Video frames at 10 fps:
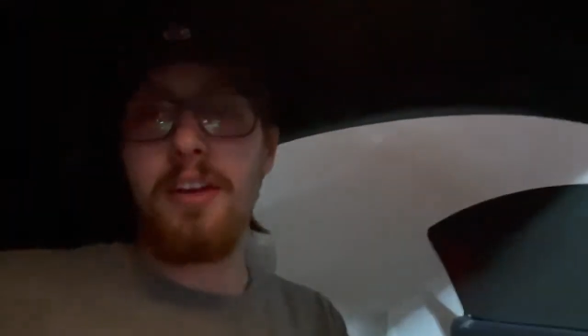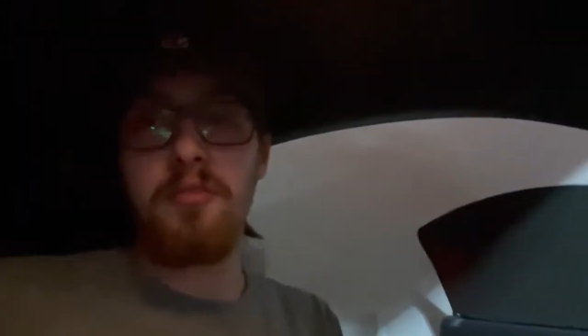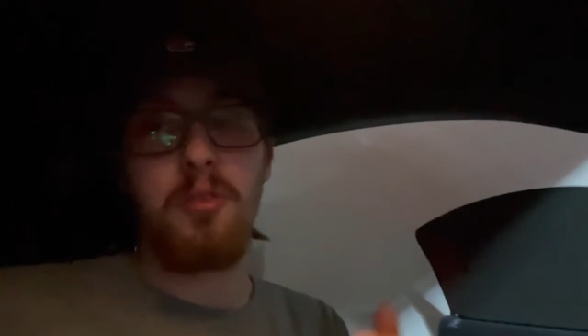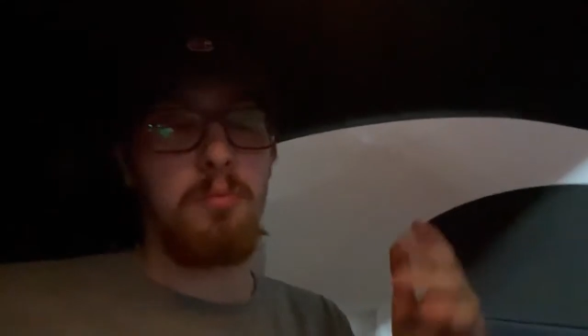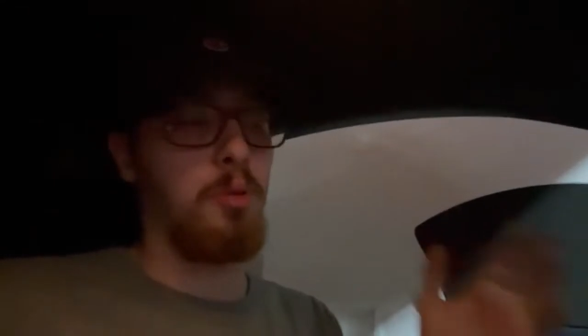
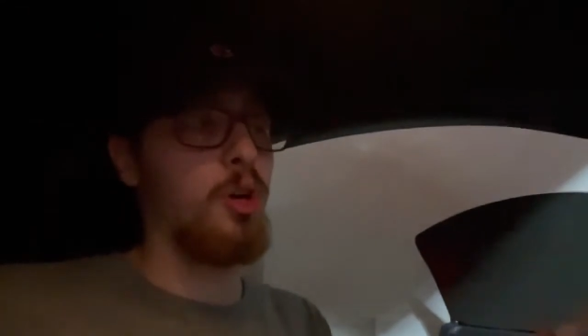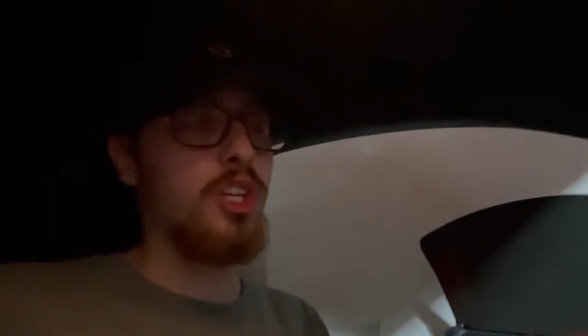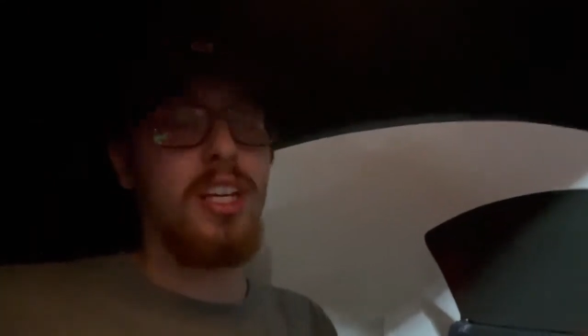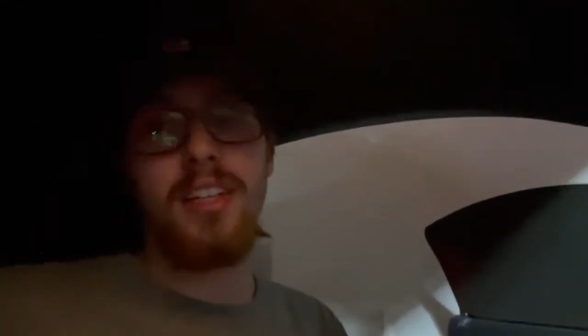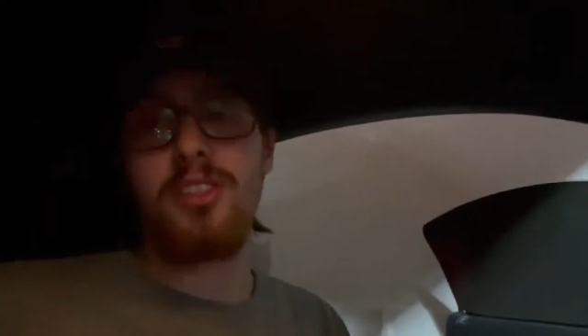from
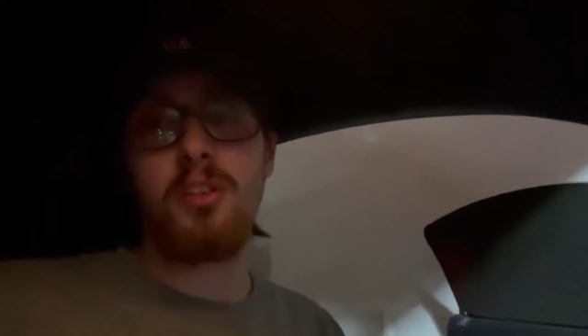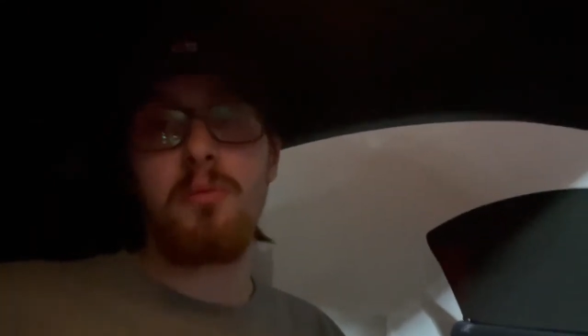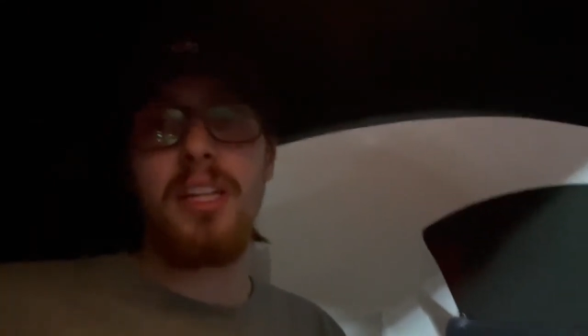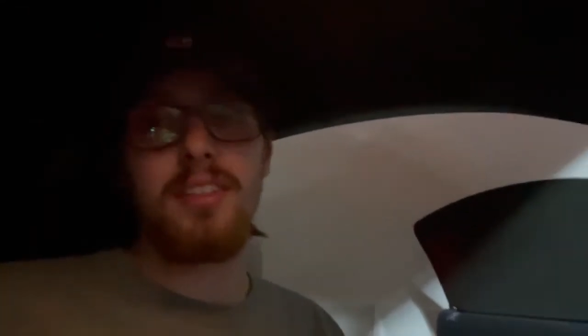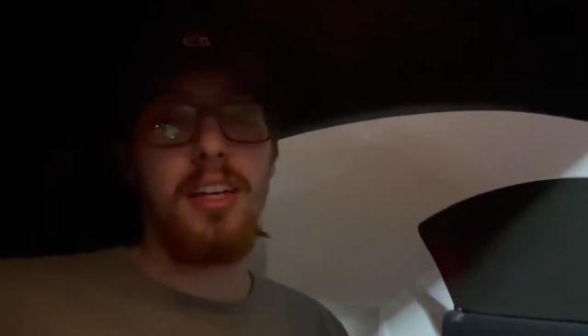pushing it so
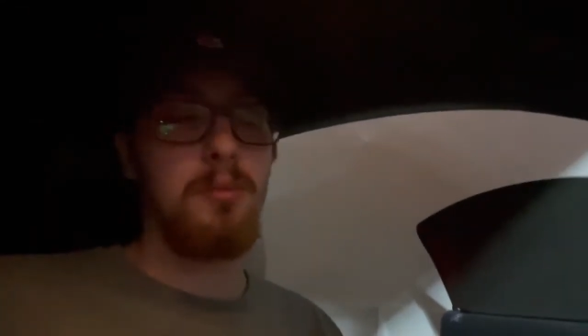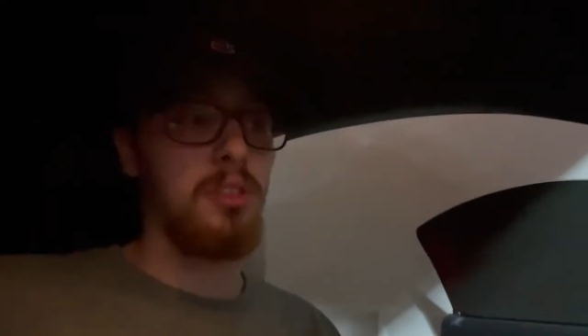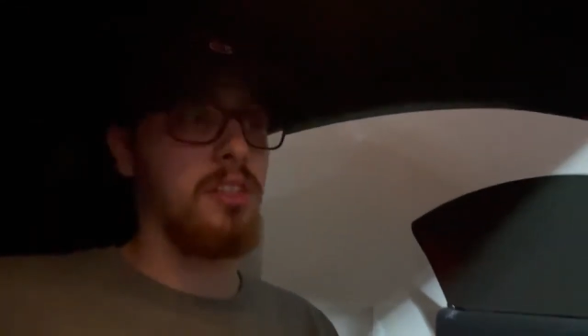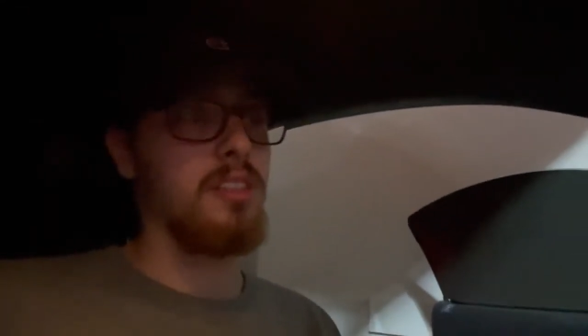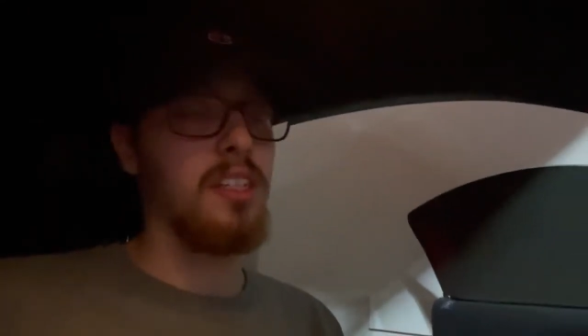many times,
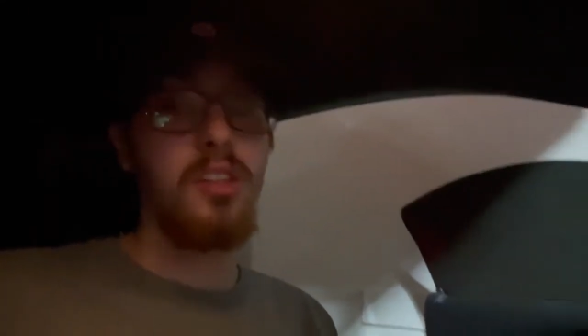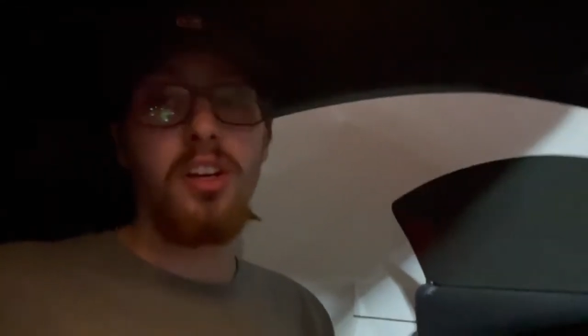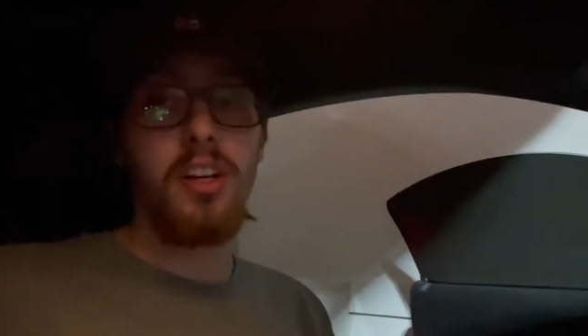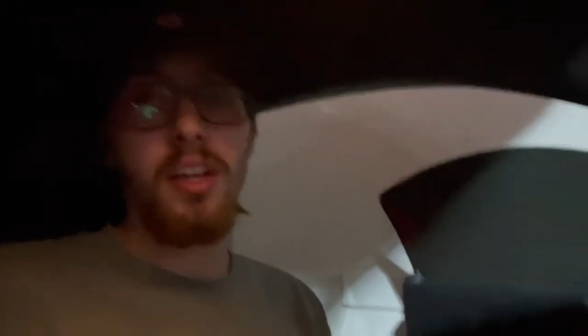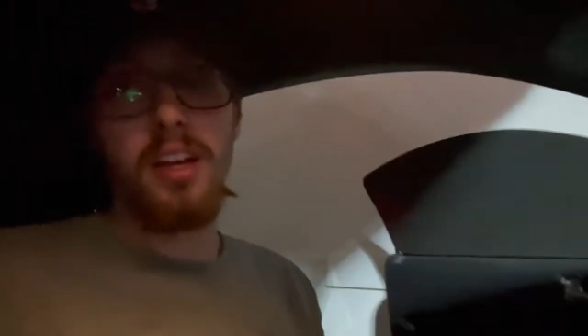because it
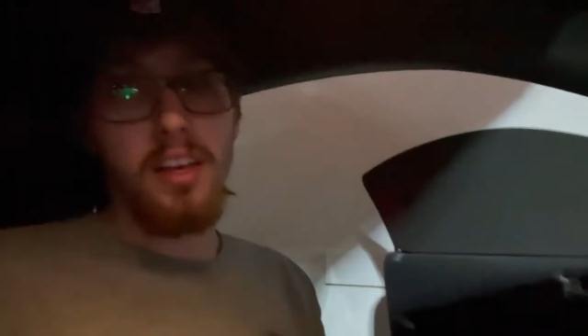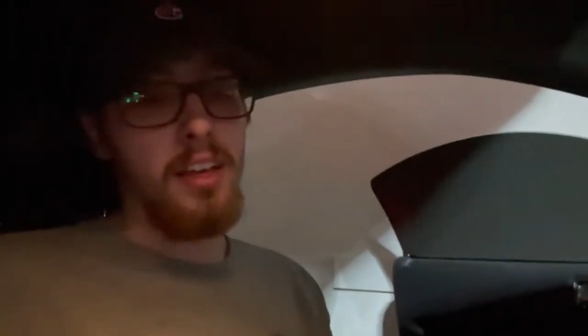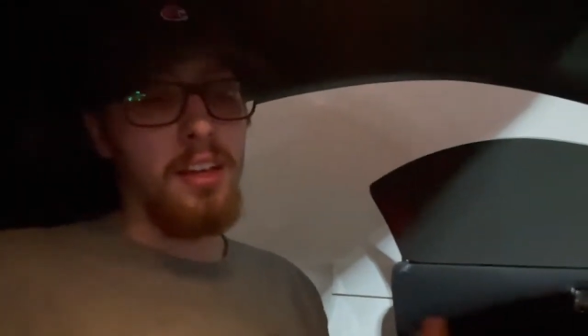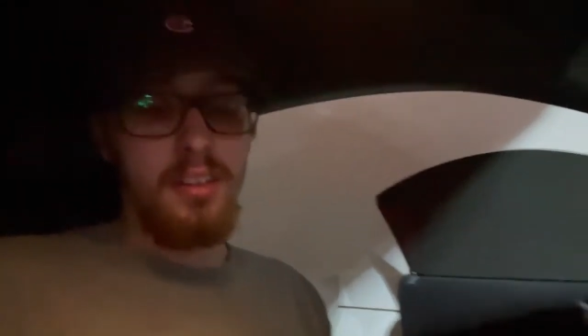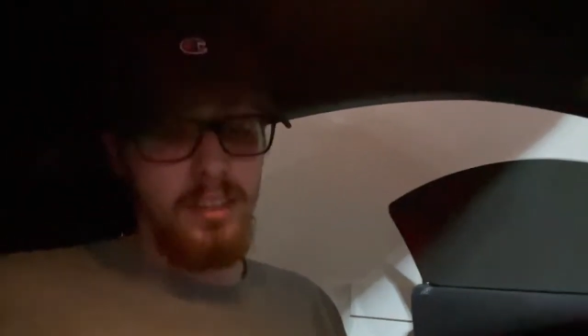took
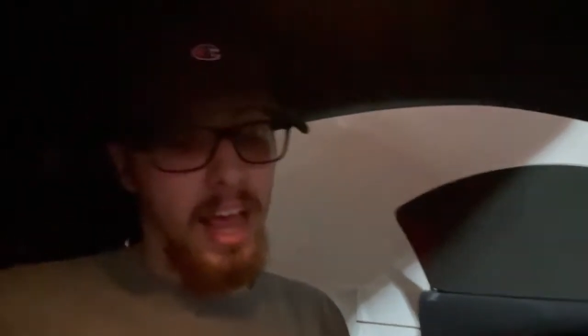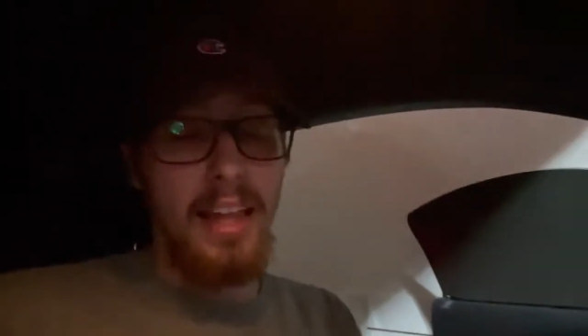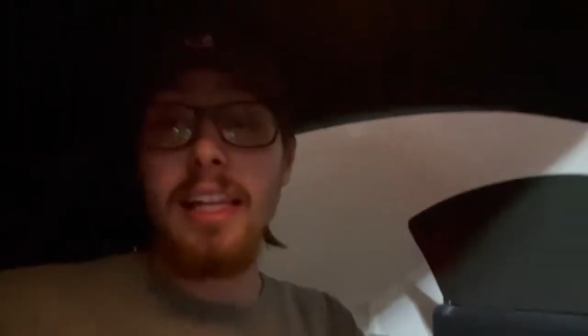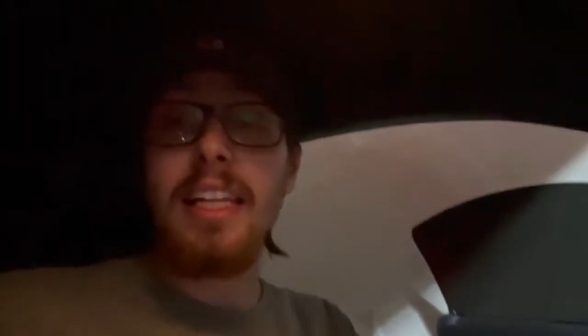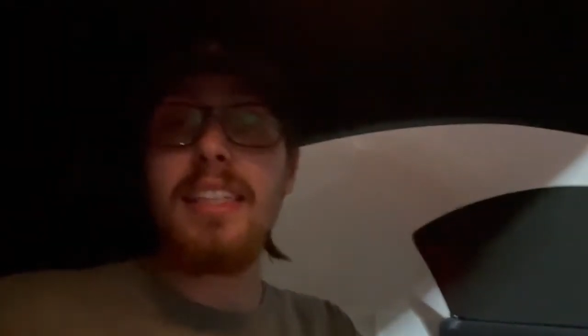at
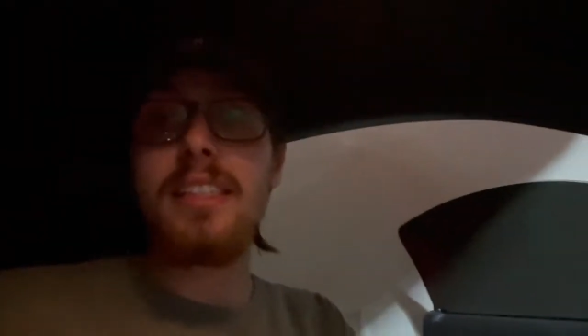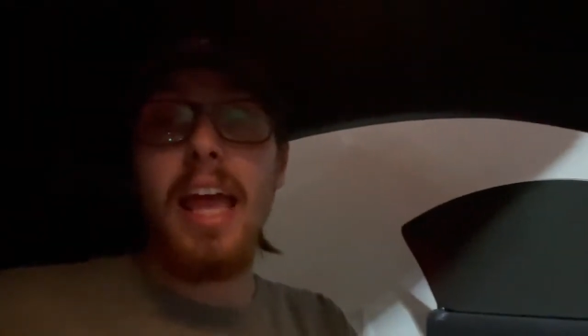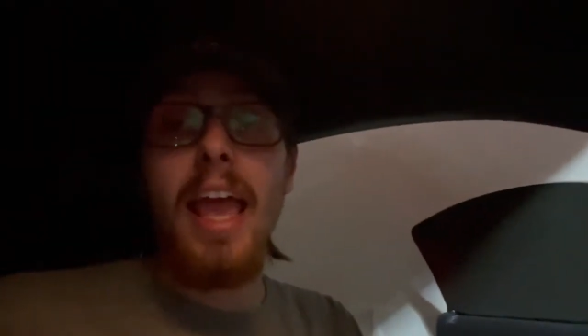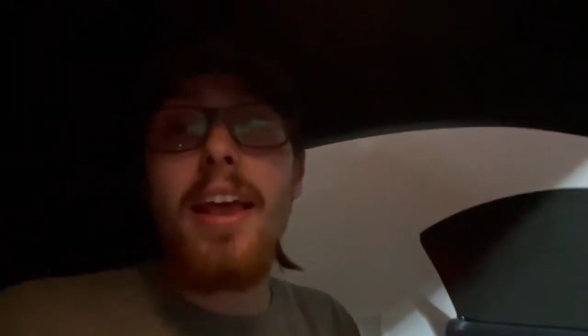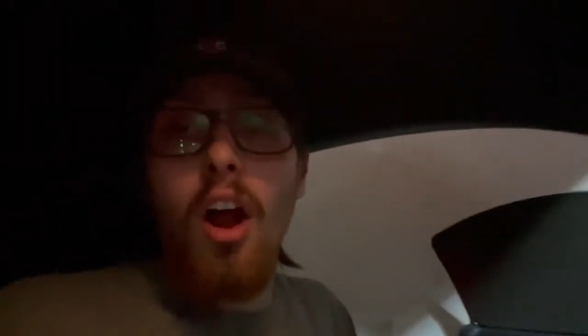least
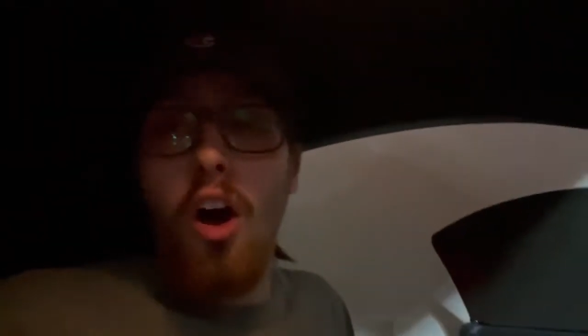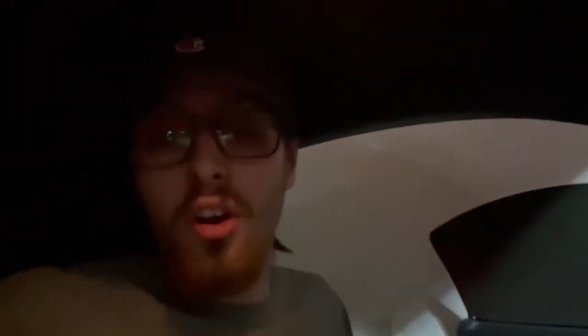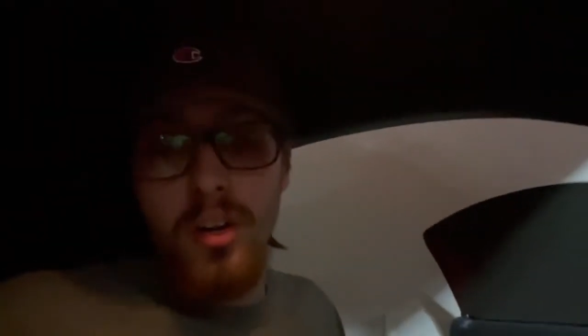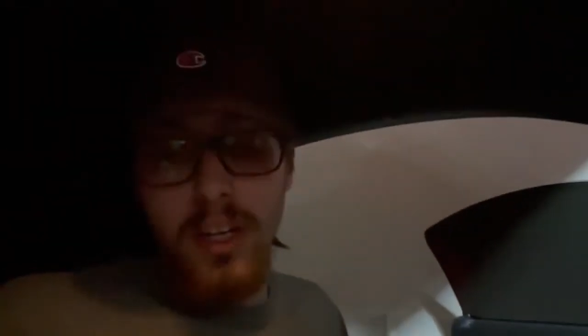800